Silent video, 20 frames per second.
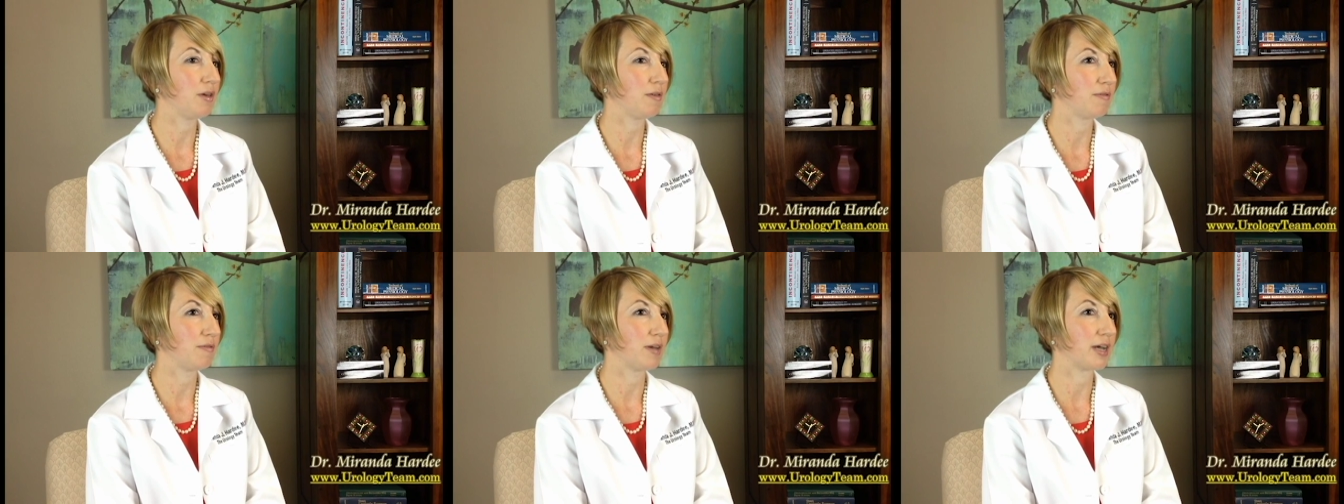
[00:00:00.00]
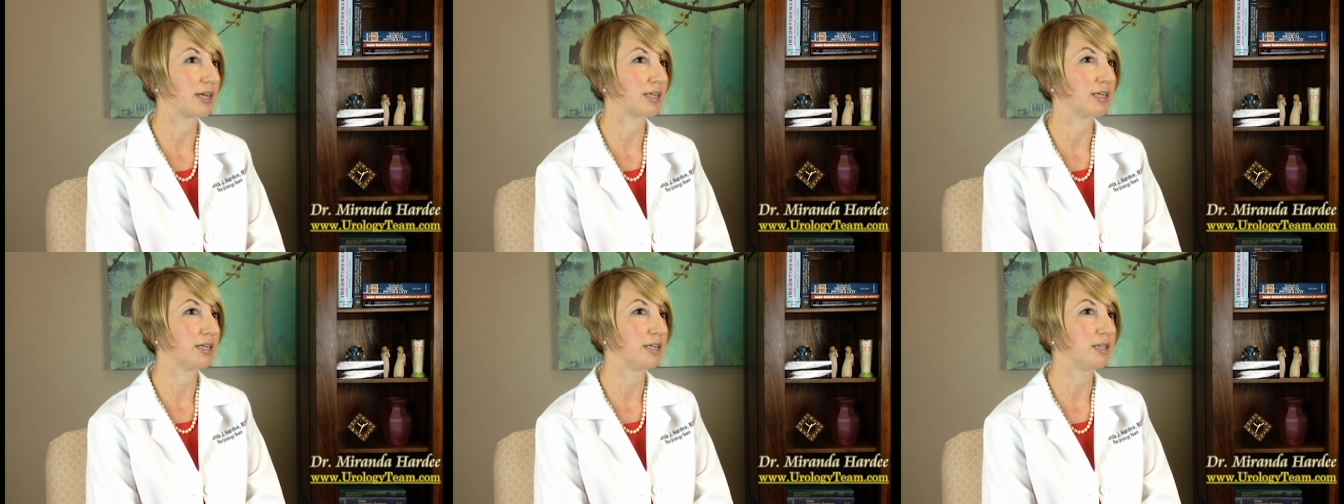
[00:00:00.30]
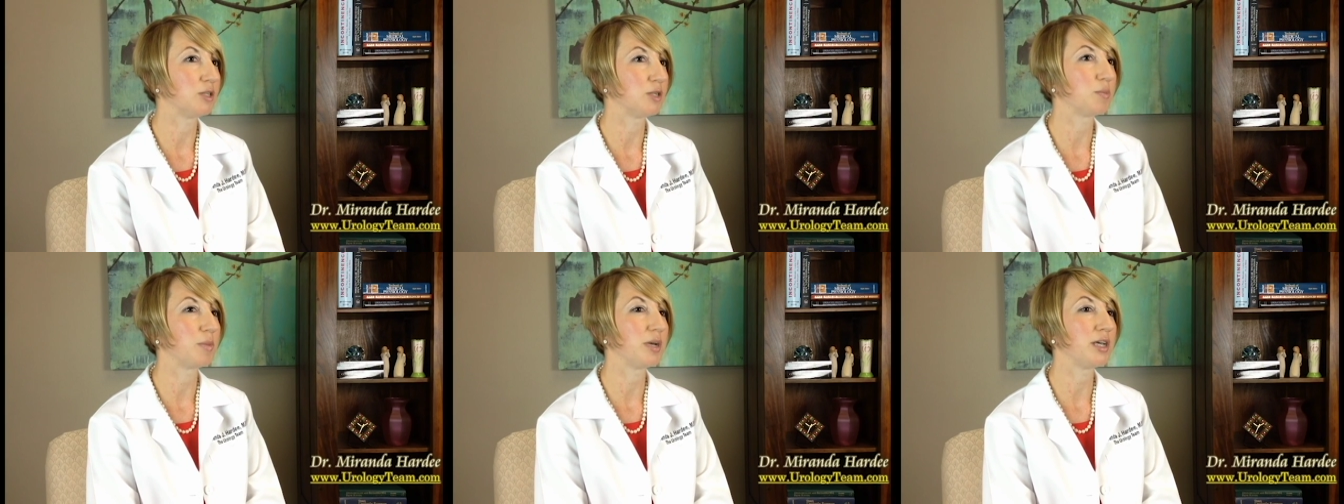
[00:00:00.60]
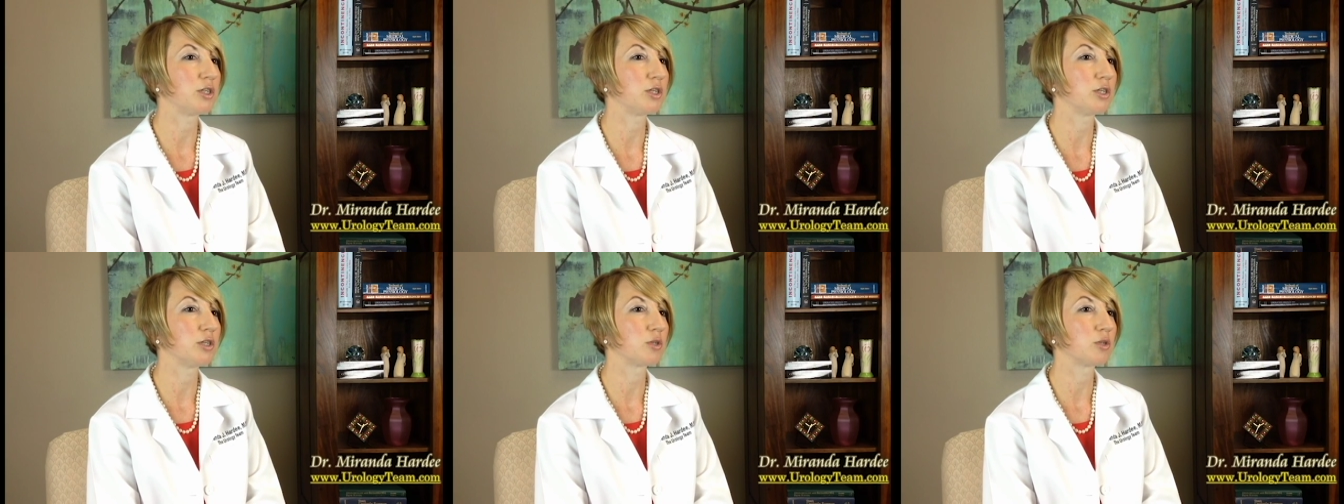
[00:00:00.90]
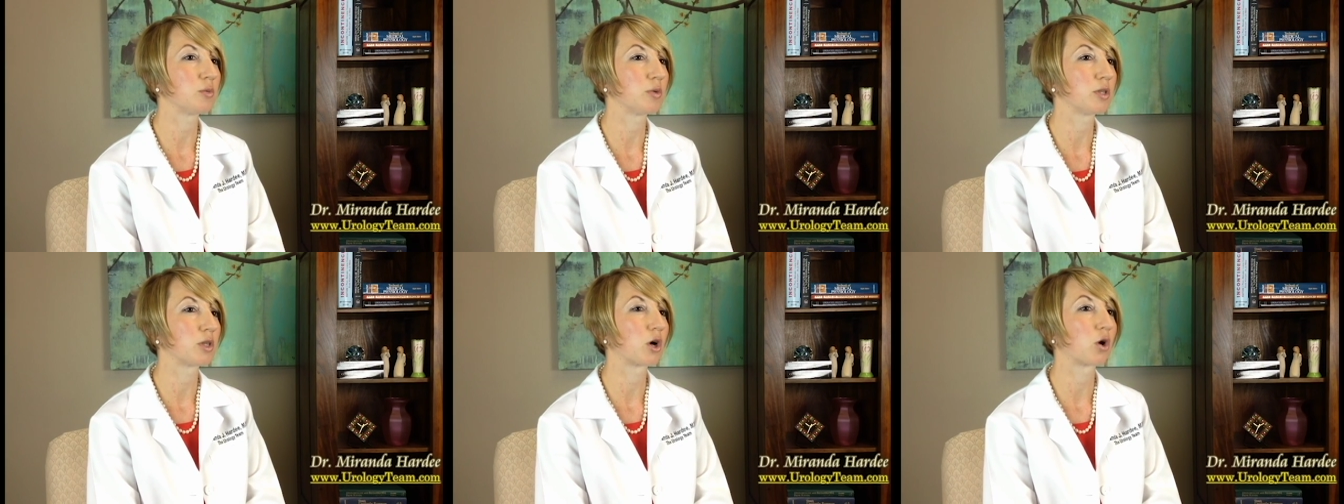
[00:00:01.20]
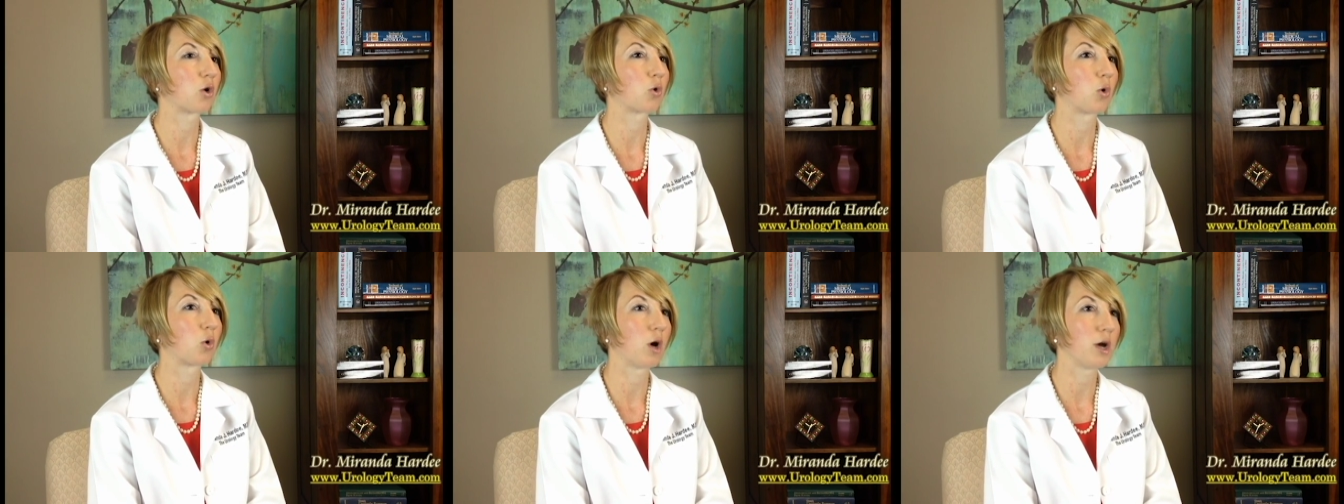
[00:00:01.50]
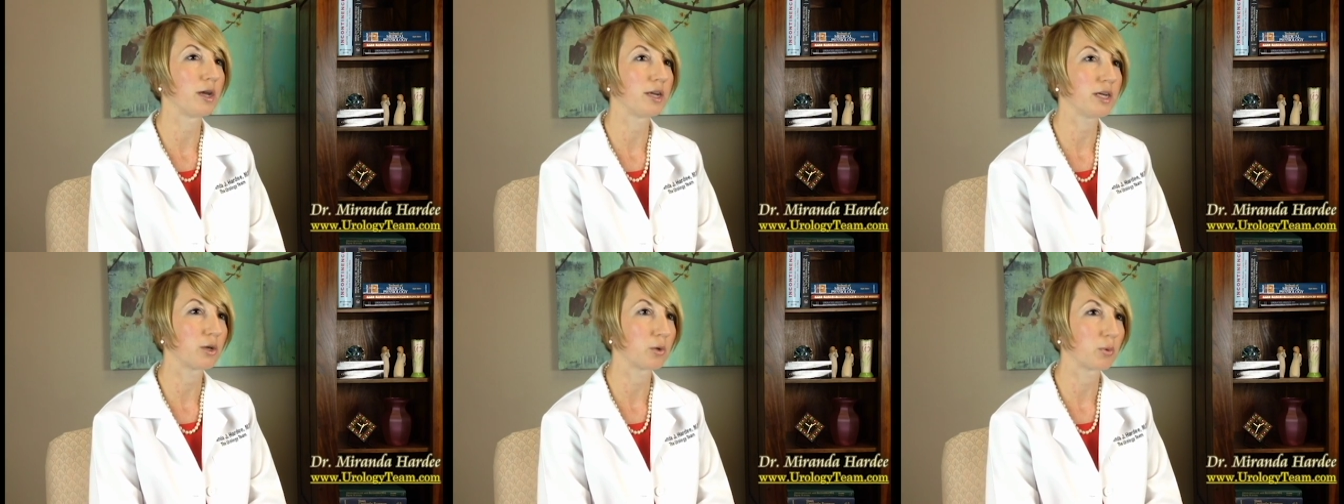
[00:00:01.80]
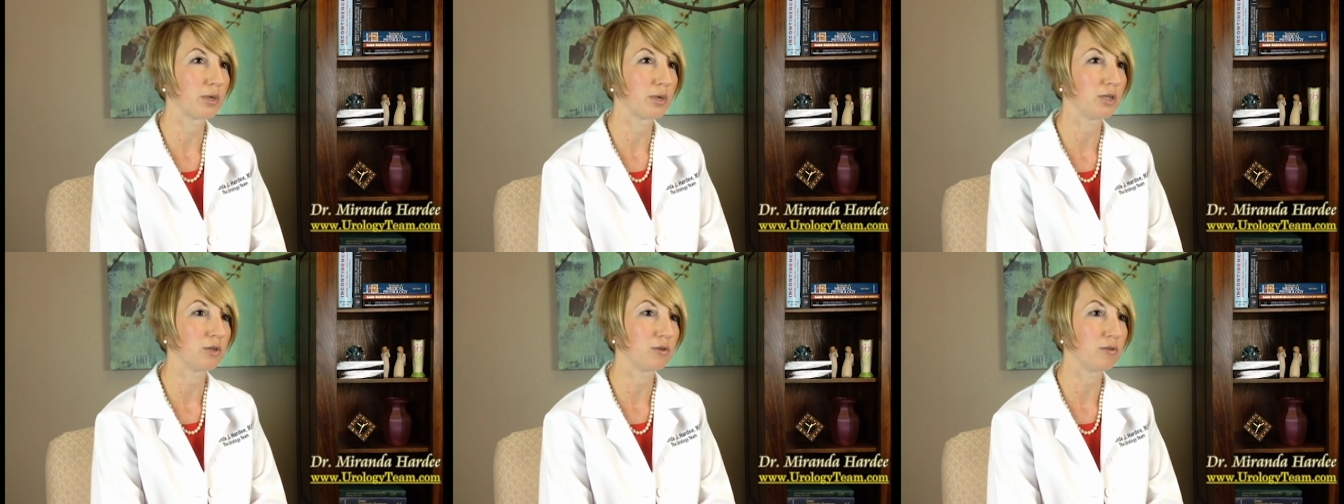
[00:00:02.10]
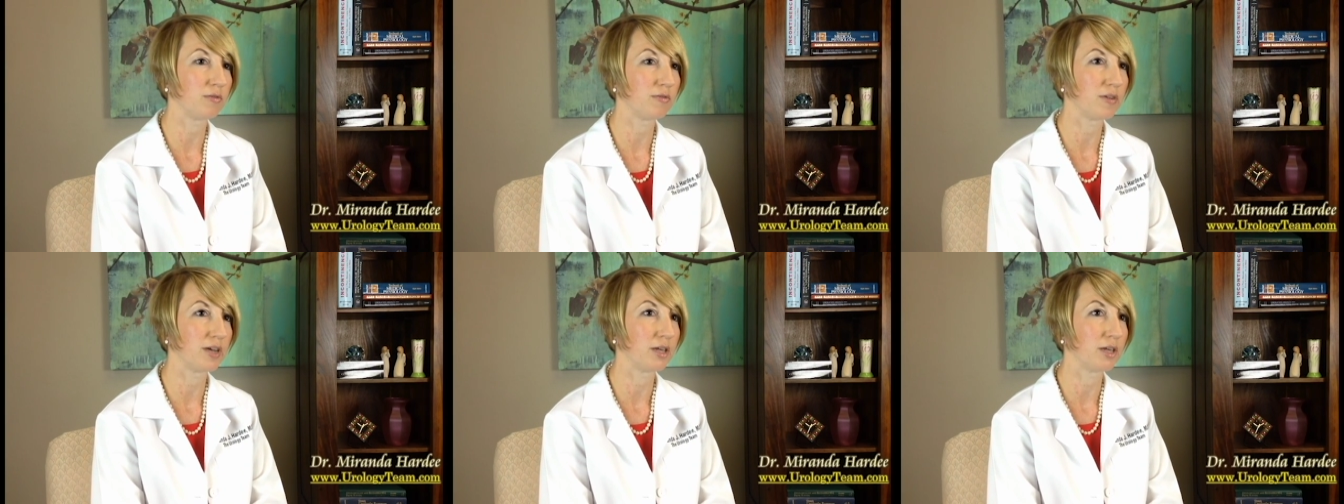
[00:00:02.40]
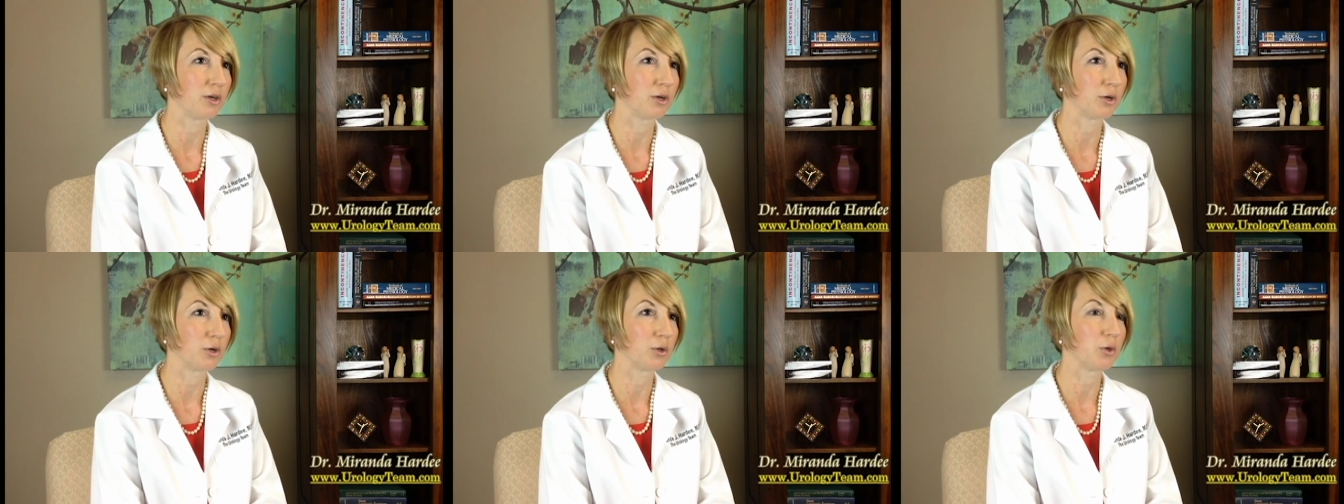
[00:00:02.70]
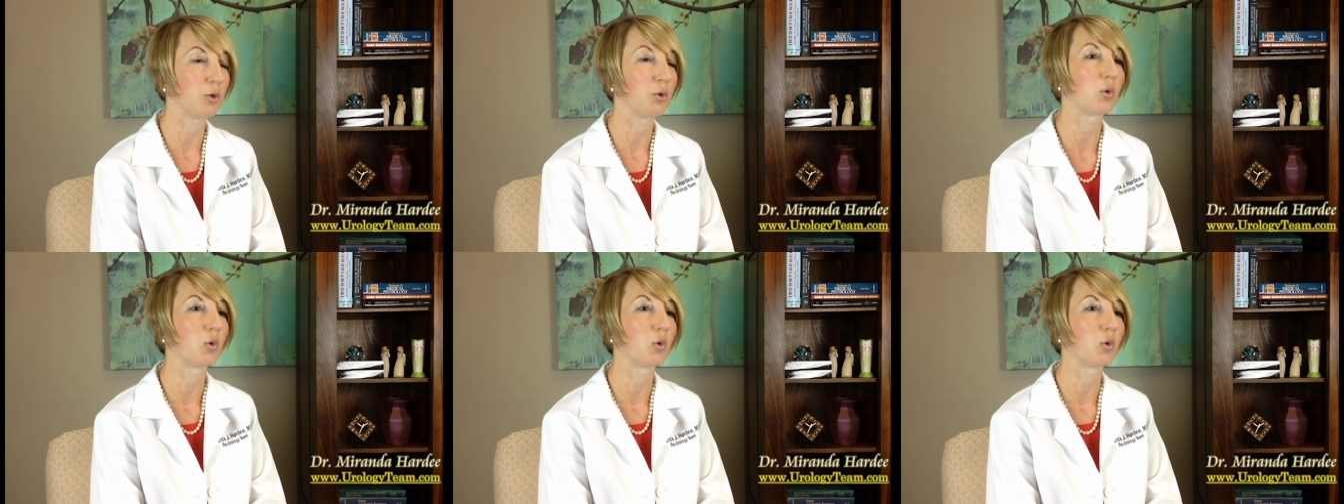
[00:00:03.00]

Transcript: be affected is patients with chronic renal failure